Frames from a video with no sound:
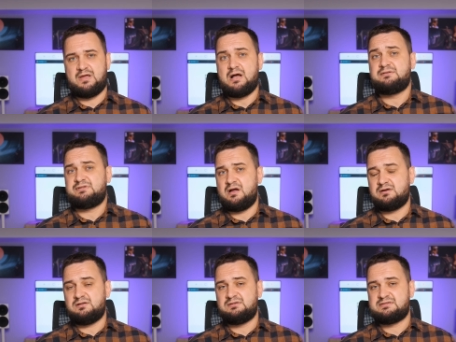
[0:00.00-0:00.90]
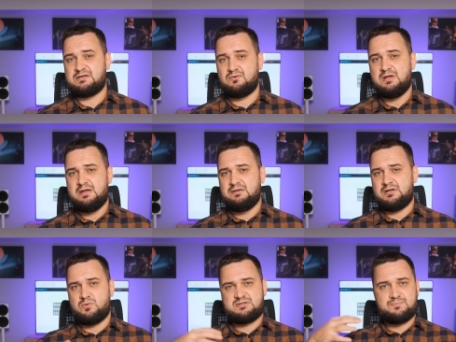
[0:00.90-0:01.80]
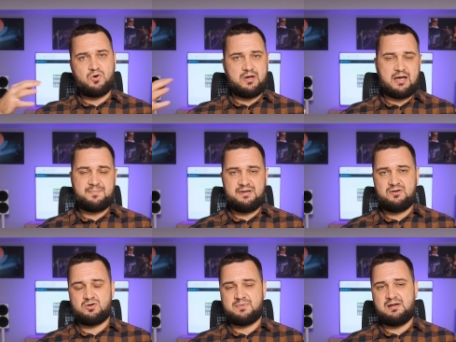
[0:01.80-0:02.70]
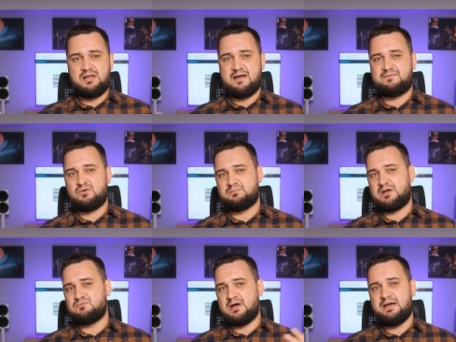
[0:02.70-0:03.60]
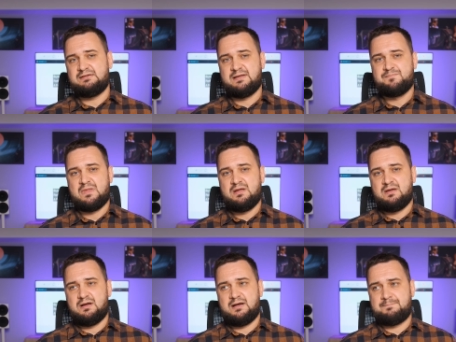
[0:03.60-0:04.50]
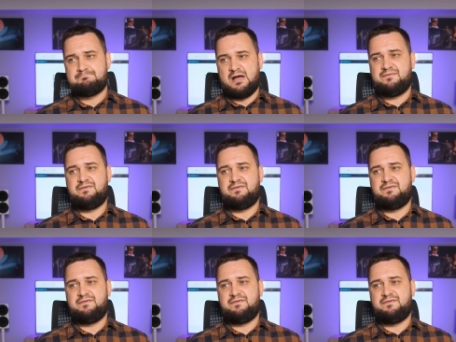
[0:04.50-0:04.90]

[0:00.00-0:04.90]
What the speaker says: untangled, so there was more happening on my left, on my right. I